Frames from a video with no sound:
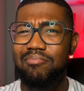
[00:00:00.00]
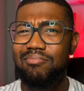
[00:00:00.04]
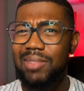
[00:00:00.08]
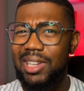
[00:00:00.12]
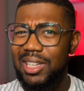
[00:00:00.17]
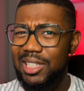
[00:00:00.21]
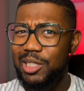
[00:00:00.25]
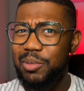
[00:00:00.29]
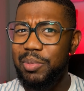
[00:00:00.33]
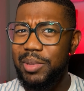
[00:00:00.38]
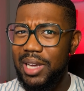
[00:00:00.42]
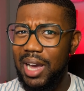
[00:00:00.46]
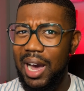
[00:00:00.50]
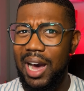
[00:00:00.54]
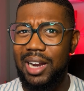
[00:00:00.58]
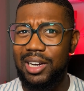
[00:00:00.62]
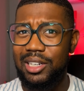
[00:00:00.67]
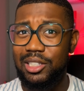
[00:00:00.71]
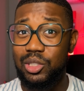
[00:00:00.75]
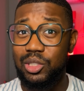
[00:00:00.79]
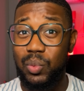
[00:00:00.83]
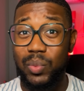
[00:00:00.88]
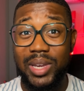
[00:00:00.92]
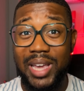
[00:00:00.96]
let's be
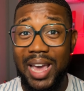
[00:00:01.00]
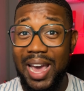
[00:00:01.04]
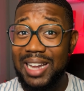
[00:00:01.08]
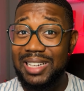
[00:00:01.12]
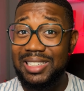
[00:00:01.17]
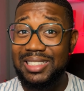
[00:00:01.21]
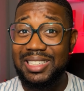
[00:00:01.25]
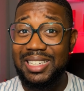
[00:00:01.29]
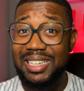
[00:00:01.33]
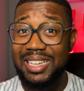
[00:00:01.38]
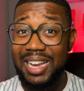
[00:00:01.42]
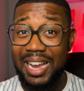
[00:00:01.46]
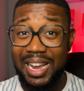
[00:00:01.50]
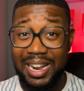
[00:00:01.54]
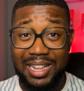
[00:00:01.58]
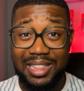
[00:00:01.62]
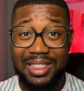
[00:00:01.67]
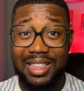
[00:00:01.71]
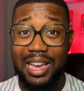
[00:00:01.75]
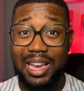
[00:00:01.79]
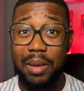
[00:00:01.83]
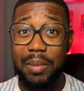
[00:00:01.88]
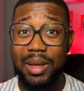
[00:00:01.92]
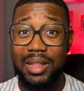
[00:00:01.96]
honest, we hadn't seen
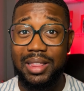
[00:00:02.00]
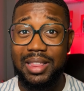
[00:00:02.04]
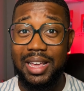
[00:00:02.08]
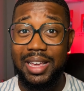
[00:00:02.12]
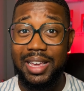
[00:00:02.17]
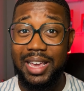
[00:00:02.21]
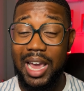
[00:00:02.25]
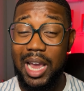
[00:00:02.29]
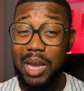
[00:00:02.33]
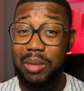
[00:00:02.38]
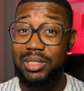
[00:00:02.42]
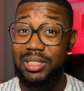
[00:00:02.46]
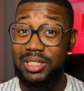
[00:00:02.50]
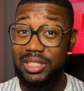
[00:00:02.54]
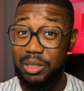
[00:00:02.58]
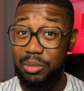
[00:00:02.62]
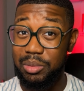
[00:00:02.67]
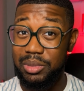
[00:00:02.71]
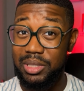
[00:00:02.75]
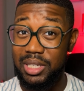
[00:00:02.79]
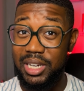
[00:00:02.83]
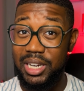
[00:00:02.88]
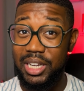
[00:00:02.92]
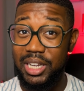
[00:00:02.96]
anything about that game since it
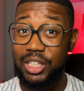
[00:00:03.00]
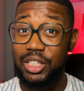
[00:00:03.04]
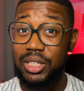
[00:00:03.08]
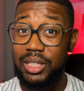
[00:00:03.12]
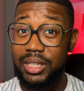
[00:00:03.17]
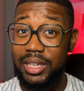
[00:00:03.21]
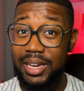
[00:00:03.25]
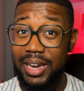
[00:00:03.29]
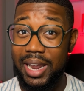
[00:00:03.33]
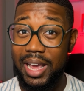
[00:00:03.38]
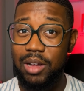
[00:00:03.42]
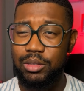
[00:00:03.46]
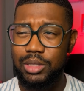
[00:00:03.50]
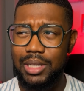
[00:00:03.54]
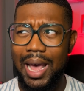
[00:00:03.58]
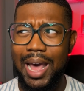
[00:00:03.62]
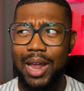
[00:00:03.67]
was initially announced.